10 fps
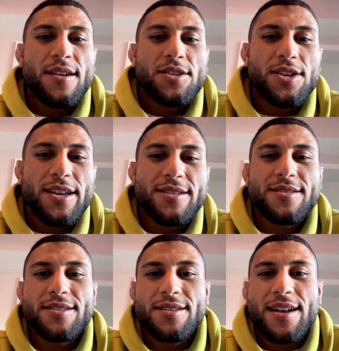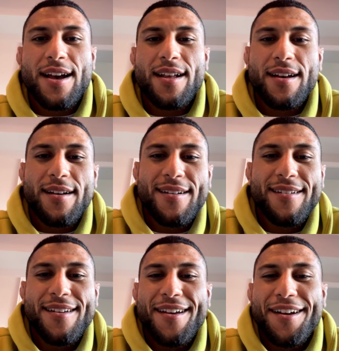she's she's kind of
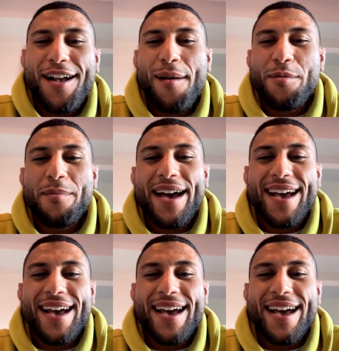calming my